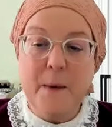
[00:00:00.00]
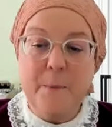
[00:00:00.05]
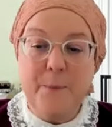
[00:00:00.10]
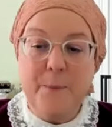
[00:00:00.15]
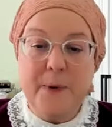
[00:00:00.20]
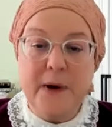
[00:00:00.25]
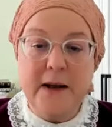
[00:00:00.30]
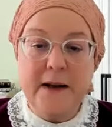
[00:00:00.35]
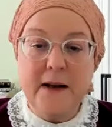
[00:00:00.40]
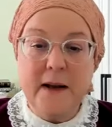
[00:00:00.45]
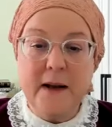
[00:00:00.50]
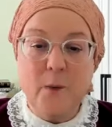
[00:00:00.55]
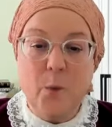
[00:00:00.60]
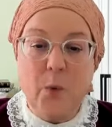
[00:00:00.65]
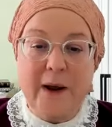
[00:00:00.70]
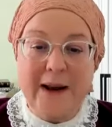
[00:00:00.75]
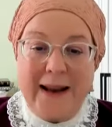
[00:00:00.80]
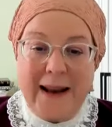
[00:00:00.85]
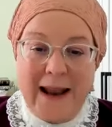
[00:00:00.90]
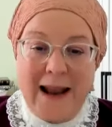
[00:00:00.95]
But
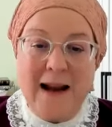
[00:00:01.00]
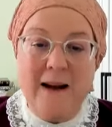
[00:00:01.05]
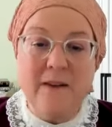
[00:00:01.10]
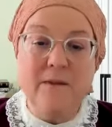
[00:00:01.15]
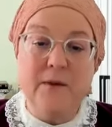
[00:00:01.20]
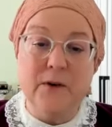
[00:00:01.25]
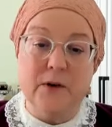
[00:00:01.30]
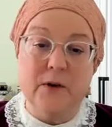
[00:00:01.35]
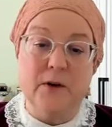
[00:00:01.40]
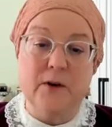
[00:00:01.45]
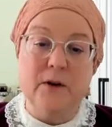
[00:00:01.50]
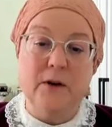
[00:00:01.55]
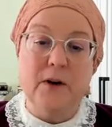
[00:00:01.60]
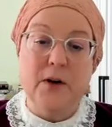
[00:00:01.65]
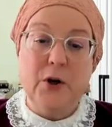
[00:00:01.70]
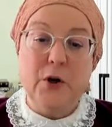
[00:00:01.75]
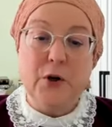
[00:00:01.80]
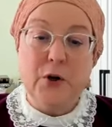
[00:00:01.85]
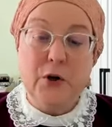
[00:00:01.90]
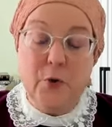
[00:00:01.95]
whatever
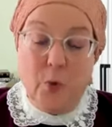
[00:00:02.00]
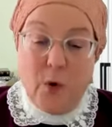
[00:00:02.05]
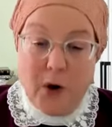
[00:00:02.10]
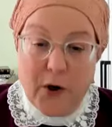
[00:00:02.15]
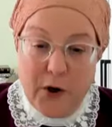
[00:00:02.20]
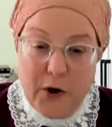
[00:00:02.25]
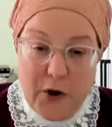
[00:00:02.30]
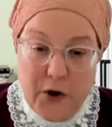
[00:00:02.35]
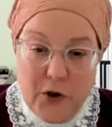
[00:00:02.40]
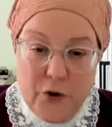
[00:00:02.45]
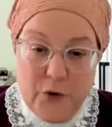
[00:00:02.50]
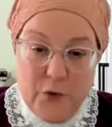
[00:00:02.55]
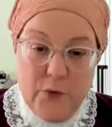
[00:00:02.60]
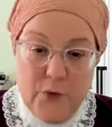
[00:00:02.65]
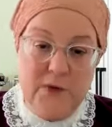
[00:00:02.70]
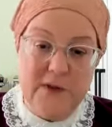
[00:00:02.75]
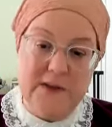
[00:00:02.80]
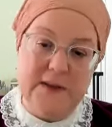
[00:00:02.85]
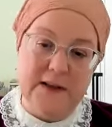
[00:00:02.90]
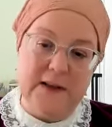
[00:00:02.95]
you are
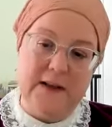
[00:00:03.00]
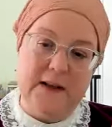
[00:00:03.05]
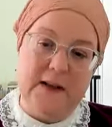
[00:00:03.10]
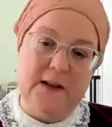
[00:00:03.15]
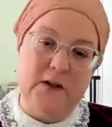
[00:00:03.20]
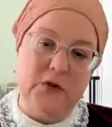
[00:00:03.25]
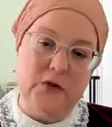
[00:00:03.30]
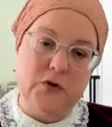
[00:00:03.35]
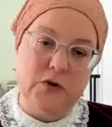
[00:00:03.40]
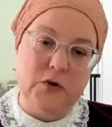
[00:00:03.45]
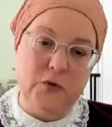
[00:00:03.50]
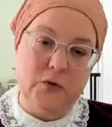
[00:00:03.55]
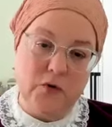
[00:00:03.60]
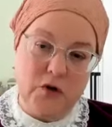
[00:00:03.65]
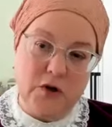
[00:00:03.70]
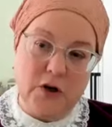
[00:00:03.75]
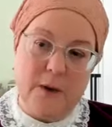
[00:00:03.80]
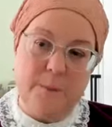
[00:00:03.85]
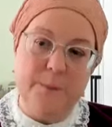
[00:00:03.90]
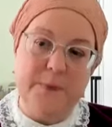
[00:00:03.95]
using to
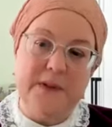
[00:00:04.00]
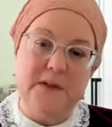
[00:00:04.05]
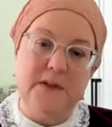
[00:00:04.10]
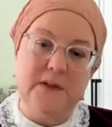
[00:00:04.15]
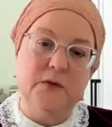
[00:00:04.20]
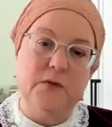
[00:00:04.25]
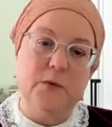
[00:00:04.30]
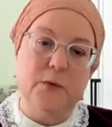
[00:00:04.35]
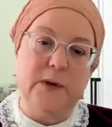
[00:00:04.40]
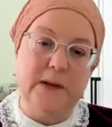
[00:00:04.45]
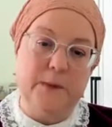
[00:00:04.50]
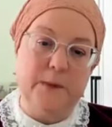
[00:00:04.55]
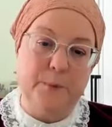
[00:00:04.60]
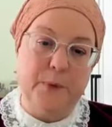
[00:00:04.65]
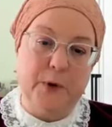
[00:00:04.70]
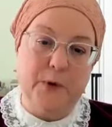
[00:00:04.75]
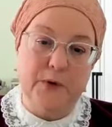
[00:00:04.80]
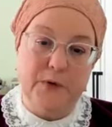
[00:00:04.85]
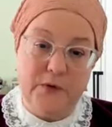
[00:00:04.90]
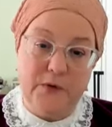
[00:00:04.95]
jump into
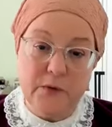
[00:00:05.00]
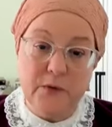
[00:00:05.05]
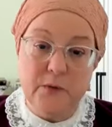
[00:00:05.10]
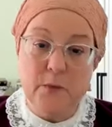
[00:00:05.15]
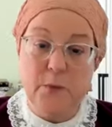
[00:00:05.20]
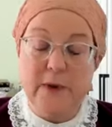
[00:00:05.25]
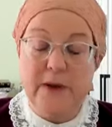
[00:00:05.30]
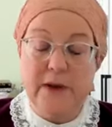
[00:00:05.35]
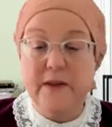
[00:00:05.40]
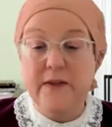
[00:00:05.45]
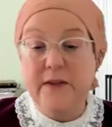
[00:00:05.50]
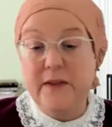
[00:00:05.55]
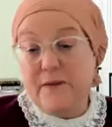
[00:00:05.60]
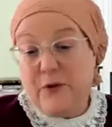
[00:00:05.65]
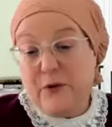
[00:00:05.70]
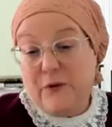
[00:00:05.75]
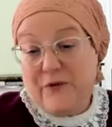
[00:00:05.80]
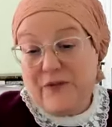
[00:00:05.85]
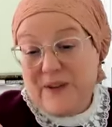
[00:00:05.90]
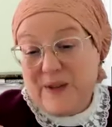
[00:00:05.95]
Hitbodedut with,
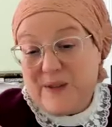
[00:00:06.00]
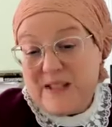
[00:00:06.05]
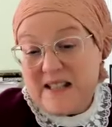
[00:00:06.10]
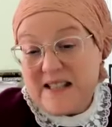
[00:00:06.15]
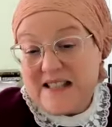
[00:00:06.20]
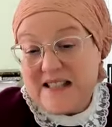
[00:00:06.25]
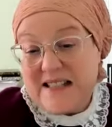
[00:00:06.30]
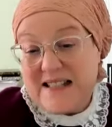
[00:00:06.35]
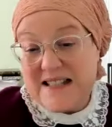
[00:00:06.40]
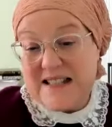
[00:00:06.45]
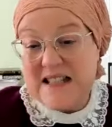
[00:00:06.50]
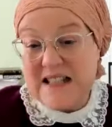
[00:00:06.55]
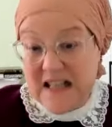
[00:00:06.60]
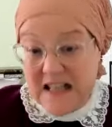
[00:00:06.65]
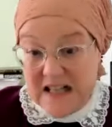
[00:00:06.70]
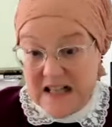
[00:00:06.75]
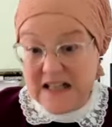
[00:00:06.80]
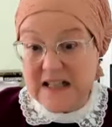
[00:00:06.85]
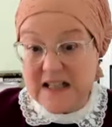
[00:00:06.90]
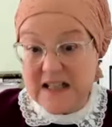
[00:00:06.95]
if you feel
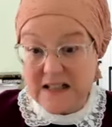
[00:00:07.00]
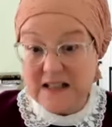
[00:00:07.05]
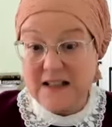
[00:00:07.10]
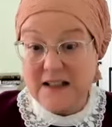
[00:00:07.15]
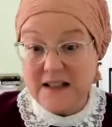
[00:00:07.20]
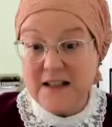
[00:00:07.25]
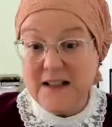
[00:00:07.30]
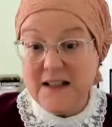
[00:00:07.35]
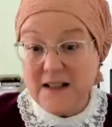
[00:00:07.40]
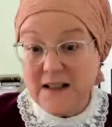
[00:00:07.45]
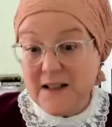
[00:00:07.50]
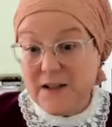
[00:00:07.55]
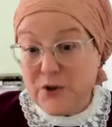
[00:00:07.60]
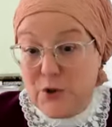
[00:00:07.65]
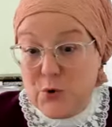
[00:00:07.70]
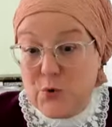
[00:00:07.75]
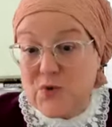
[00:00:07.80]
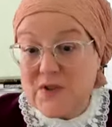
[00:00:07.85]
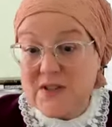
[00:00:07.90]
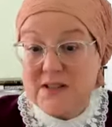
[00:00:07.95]
stuck,
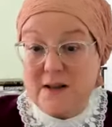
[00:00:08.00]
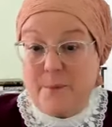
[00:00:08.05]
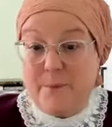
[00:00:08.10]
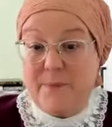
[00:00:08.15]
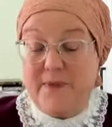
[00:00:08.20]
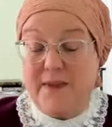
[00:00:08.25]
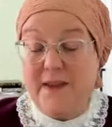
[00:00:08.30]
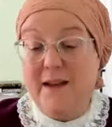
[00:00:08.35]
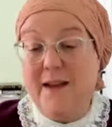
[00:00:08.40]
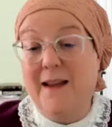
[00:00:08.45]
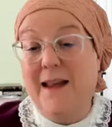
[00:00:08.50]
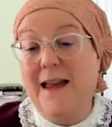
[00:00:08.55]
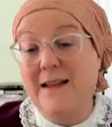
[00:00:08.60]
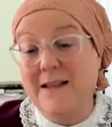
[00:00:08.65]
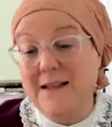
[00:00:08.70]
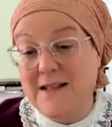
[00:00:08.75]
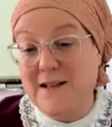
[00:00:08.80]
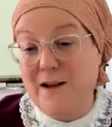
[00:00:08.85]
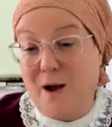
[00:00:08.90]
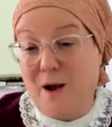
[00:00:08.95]
use something. And
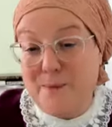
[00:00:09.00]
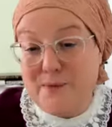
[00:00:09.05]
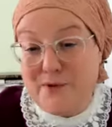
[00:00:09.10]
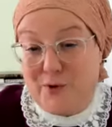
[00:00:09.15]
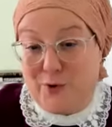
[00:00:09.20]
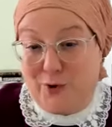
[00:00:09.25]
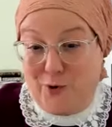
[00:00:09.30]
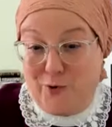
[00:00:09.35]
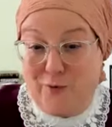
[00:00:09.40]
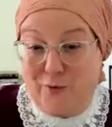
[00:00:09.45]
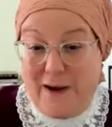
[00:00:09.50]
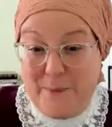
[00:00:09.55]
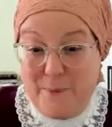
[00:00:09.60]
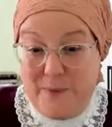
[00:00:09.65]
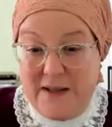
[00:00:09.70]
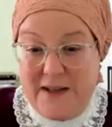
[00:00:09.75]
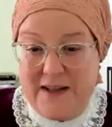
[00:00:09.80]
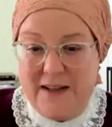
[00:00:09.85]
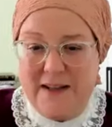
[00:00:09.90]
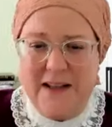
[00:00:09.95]
Psalms are a great
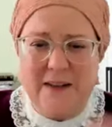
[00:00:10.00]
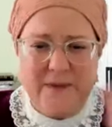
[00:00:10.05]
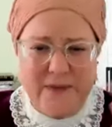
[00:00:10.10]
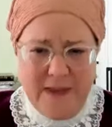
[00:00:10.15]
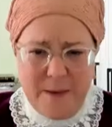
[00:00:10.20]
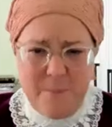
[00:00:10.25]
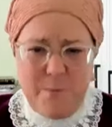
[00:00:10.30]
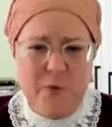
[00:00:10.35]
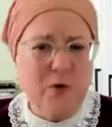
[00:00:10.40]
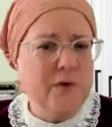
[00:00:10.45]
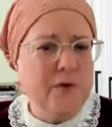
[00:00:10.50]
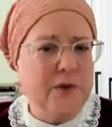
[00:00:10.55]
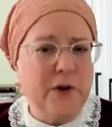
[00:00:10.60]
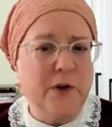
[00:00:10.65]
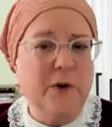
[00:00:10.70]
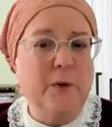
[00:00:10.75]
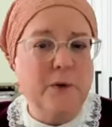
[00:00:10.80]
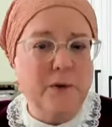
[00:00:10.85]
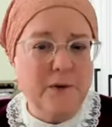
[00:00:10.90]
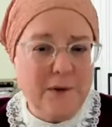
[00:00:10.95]
beginning if they move
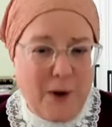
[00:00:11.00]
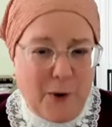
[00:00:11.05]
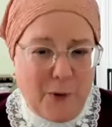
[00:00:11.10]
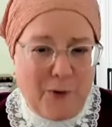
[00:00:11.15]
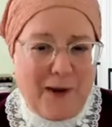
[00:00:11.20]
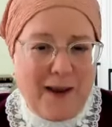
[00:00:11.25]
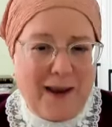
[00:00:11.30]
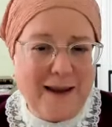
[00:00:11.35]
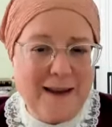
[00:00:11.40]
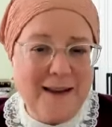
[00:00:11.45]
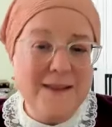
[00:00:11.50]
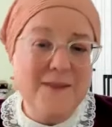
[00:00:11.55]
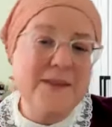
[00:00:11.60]
you, okay?